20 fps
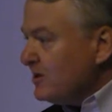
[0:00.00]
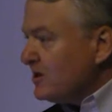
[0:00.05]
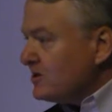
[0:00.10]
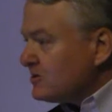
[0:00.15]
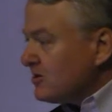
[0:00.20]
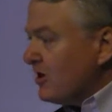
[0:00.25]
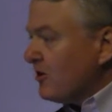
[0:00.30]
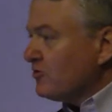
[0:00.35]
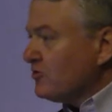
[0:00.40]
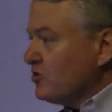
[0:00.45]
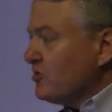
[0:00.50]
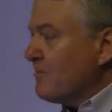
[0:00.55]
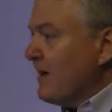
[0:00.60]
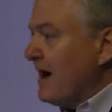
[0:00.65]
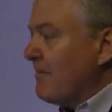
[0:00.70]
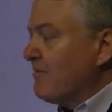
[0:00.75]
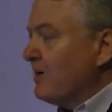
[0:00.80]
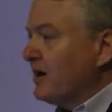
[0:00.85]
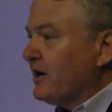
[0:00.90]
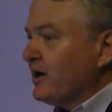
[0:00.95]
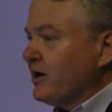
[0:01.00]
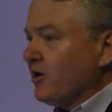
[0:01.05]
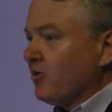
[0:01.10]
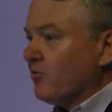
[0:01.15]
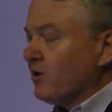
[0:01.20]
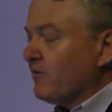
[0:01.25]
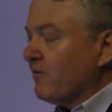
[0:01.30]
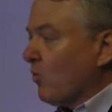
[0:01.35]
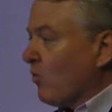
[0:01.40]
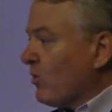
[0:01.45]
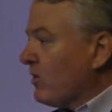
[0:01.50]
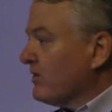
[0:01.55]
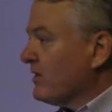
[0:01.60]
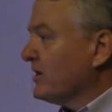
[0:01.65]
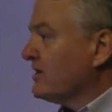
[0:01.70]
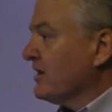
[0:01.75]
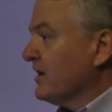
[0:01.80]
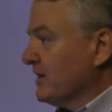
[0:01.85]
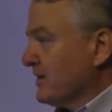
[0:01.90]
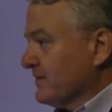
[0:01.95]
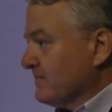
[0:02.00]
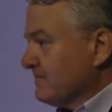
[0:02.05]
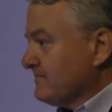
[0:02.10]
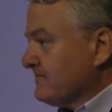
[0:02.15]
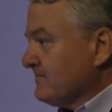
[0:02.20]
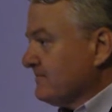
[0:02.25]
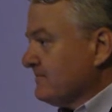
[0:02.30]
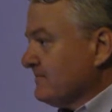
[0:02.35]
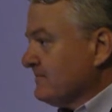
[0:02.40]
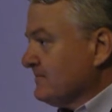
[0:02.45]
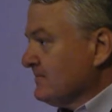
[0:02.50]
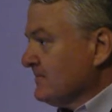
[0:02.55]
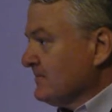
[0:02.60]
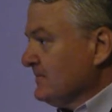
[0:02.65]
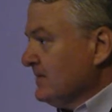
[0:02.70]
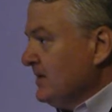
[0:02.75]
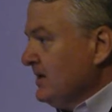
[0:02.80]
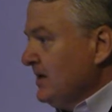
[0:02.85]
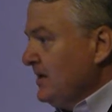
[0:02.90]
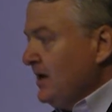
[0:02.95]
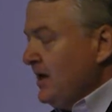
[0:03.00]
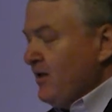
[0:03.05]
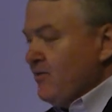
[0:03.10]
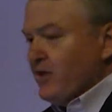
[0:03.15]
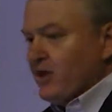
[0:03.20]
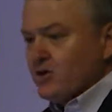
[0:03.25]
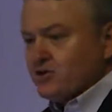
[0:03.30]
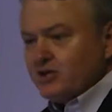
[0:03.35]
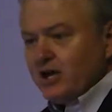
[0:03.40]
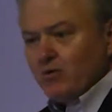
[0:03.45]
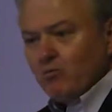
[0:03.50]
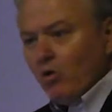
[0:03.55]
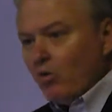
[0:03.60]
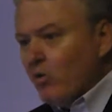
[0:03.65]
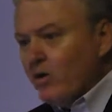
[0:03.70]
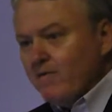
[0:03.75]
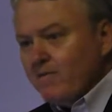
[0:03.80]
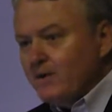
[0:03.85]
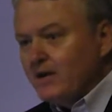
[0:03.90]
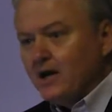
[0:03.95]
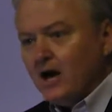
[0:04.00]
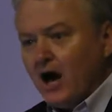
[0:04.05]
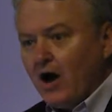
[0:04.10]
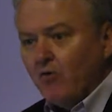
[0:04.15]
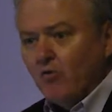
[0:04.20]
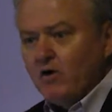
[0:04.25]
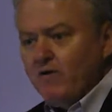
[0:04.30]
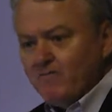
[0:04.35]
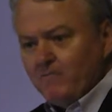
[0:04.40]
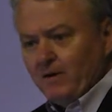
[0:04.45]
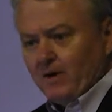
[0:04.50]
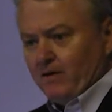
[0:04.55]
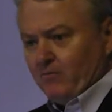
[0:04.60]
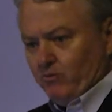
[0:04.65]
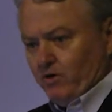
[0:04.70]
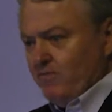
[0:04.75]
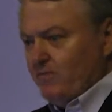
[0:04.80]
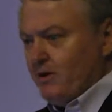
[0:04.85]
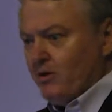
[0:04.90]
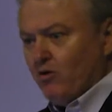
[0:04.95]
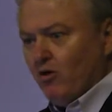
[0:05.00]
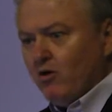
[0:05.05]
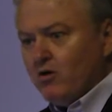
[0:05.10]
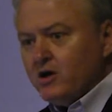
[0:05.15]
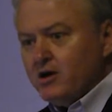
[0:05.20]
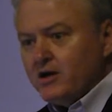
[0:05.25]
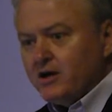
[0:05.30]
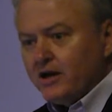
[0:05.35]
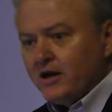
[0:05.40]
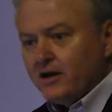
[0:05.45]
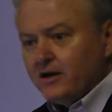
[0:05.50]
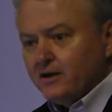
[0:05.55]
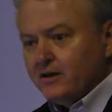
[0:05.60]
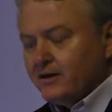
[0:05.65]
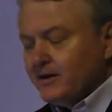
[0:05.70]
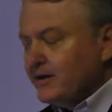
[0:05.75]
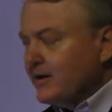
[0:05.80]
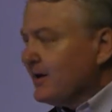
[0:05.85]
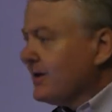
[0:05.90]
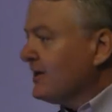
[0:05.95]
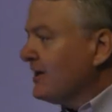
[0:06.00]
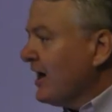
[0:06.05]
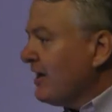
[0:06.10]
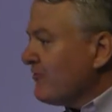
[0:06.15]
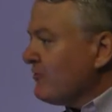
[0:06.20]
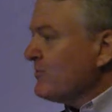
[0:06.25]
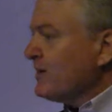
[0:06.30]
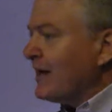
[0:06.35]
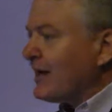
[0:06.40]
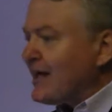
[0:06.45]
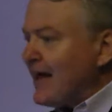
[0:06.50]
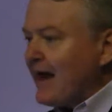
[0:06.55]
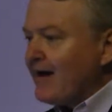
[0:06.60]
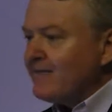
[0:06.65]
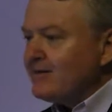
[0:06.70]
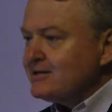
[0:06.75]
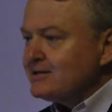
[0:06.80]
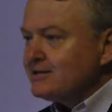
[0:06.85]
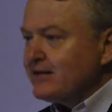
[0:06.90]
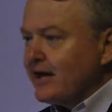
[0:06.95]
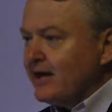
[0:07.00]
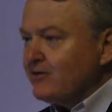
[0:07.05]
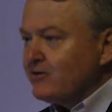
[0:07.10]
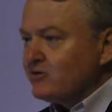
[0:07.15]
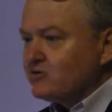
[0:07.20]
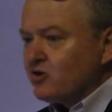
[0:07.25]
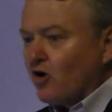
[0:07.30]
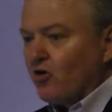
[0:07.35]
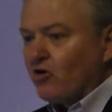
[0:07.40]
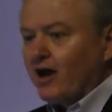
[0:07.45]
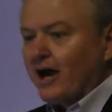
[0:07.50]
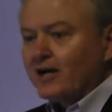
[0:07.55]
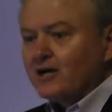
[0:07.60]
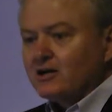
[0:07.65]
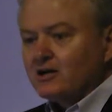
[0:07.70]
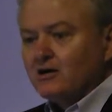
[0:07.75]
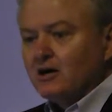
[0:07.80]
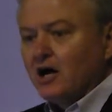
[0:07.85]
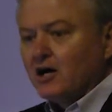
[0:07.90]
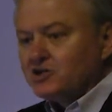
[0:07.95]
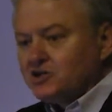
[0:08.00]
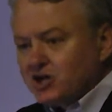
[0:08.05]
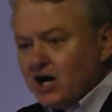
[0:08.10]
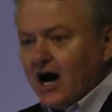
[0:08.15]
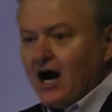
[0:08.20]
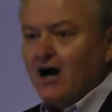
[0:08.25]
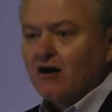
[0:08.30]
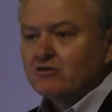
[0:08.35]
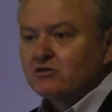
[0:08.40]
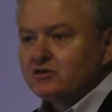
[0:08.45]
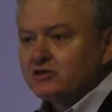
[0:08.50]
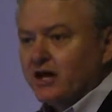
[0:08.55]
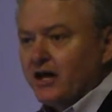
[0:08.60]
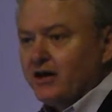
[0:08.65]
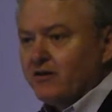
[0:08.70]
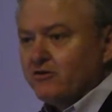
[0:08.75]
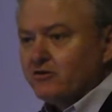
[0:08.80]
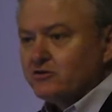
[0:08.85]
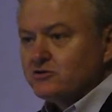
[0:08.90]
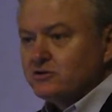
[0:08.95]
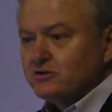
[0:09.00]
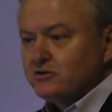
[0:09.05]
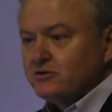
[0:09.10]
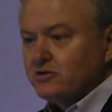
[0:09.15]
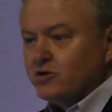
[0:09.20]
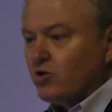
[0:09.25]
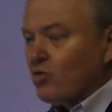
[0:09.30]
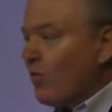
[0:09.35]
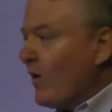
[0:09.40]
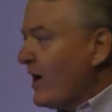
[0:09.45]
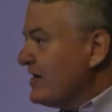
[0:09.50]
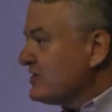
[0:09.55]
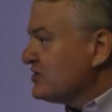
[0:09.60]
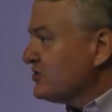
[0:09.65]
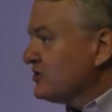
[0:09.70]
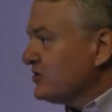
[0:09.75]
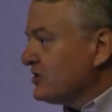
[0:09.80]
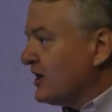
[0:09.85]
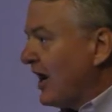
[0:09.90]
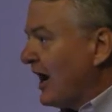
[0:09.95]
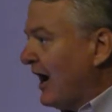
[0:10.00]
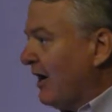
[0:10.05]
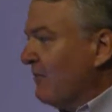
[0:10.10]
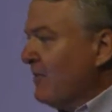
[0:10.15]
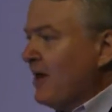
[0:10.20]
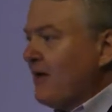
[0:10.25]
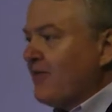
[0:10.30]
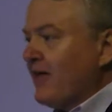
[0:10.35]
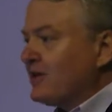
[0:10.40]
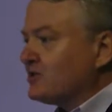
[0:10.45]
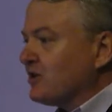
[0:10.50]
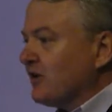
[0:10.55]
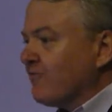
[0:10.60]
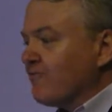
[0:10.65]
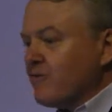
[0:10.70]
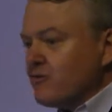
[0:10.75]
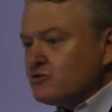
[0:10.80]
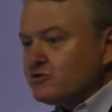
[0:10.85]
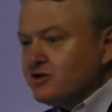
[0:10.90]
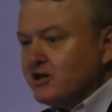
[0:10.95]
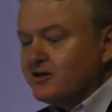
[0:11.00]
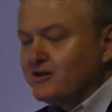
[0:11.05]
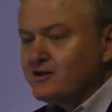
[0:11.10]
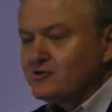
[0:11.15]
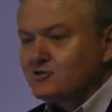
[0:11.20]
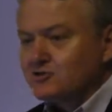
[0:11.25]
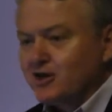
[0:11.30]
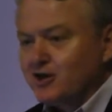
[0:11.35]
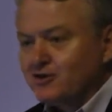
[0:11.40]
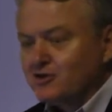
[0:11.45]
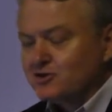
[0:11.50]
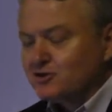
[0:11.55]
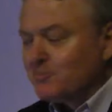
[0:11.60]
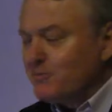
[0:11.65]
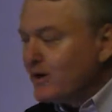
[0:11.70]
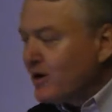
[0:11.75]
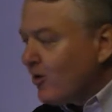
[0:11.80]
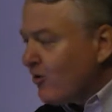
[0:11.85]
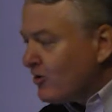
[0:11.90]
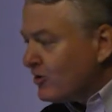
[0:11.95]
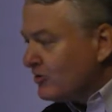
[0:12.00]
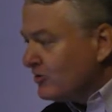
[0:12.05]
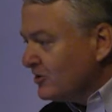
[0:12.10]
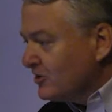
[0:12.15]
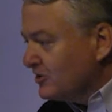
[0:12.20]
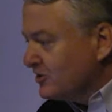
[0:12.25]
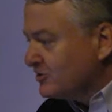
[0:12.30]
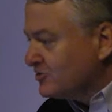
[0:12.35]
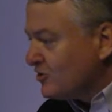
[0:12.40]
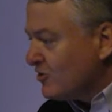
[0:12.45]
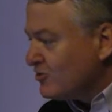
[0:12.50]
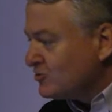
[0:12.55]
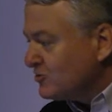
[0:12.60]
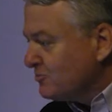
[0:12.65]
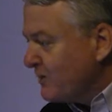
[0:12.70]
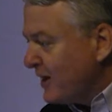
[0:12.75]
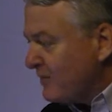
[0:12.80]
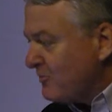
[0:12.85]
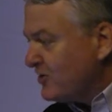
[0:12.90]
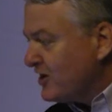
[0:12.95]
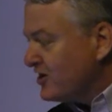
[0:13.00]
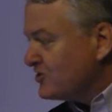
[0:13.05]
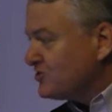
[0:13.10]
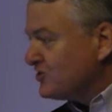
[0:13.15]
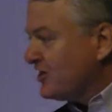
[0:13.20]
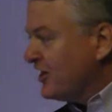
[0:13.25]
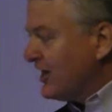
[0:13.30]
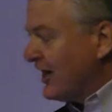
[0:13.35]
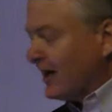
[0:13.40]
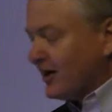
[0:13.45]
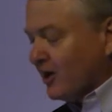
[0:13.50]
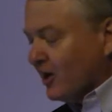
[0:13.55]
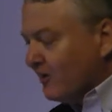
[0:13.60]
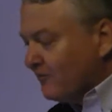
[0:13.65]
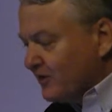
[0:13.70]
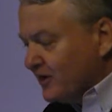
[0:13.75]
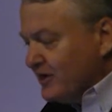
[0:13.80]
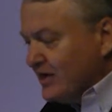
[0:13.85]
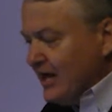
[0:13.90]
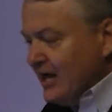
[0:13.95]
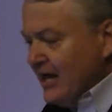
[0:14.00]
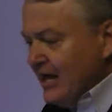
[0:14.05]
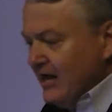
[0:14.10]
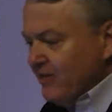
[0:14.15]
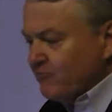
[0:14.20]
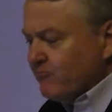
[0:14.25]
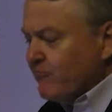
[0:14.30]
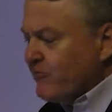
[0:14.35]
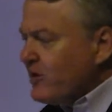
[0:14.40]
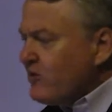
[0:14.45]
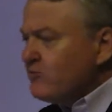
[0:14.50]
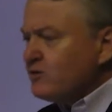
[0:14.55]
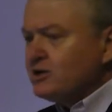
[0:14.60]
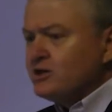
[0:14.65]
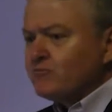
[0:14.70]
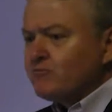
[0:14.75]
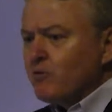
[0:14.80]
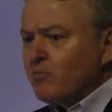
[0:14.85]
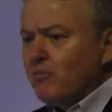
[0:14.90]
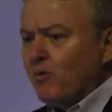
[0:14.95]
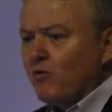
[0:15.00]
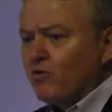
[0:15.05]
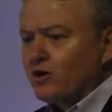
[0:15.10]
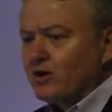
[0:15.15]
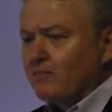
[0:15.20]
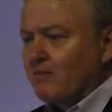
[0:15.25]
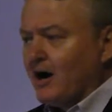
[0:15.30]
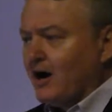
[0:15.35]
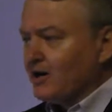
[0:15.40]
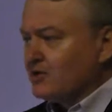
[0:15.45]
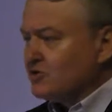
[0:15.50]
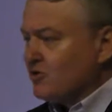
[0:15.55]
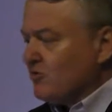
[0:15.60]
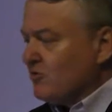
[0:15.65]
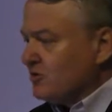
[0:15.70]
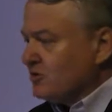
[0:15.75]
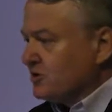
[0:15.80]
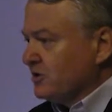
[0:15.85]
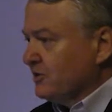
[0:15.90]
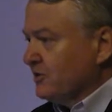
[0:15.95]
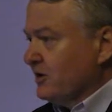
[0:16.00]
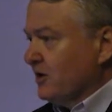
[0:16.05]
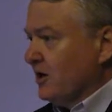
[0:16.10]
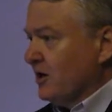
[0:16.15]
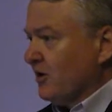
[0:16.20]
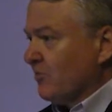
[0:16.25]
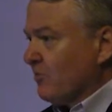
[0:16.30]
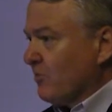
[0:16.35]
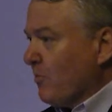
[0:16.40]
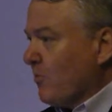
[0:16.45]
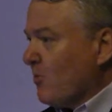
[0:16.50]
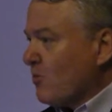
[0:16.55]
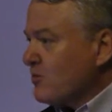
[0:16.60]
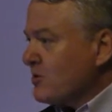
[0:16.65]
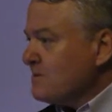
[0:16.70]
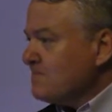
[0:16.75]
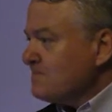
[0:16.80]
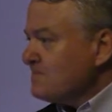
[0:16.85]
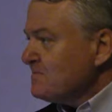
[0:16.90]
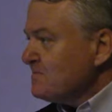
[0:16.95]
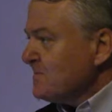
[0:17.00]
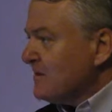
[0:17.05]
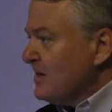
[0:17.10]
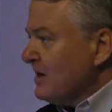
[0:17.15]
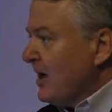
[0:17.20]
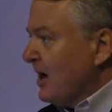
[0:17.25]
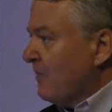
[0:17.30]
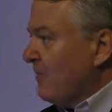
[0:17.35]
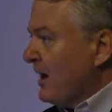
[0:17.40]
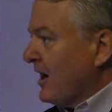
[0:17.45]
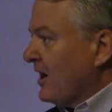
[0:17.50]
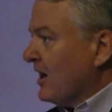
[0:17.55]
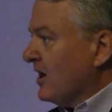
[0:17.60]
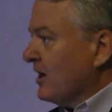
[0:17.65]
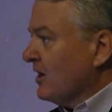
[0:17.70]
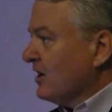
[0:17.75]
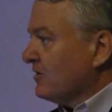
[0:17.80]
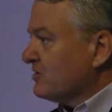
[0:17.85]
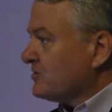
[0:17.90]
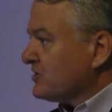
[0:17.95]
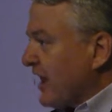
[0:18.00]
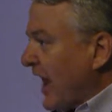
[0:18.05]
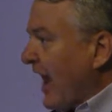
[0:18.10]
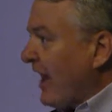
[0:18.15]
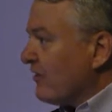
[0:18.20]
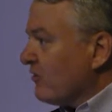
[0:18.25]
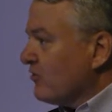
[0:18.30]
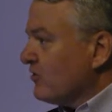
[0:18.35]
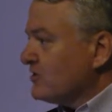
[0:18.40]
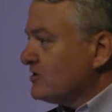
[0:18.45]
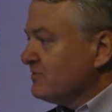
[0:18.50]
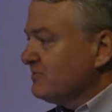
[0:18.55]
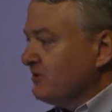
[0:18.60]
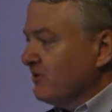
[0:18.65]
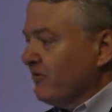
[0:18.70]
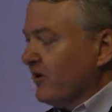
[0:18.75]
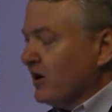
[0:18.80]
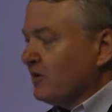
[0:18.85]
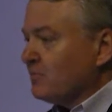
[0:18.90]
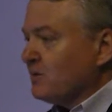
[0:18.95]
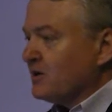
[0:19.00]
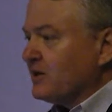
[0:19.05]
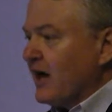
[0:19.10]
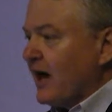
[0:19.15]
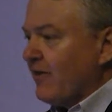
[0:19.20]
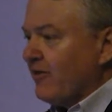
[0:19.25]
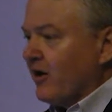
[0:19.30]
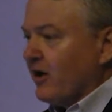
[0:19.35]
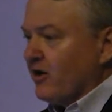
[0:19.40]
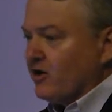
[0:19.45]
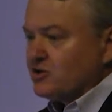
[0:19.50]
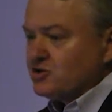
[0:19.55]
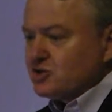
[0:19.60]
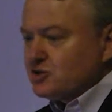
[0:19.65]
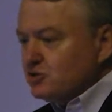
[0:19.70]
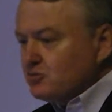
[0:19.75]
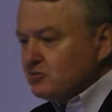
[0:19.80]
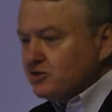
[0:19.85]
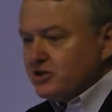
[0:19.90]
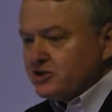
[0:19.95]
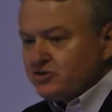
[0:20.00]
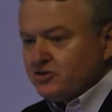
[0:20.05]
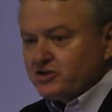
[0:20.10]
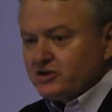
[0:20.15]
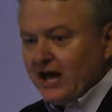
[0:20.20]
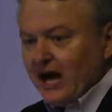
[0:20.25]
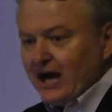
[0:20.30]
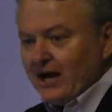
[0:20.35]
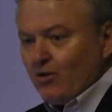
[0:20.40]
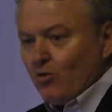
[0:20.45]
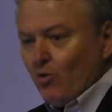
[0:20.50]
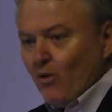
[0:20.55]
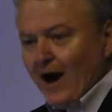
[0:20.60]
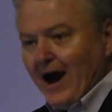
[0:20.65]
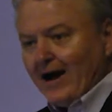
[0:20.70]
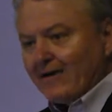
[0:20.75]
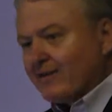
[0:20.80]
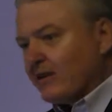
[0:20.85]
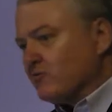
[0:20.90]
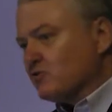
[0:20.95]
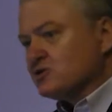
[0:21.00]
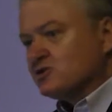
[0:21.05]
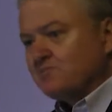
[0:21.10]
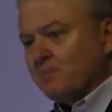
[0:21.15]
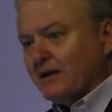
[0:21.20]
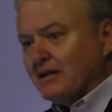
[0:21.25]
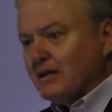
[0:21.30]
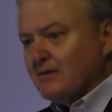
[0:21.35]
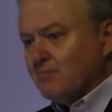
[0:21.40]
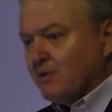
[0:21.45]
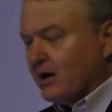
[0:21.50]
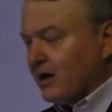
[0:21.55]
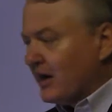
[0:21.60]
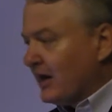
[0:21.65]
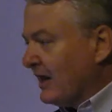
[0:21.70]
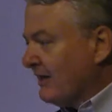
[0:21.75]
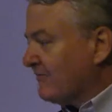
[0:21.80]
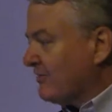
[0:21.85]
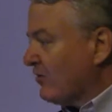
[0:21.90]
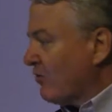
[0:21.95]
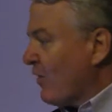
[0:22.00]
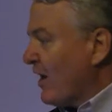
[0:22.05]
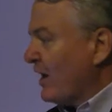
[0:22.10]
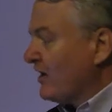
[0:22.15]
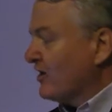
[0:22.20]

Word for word: is talking to you about money, don't believe a word they tell you. They'll say, "Well, we've been we've been we've been audited." Government accounting standards are like a child's standards. You're wasting your time. That's the first thing they'll say. There's a big article in the Charleston paper yesterday. I loved it. Very good reporting by a Charleston uh, reporter about a scandal that's developing down there. School districts out of whack. They were spending money left and right.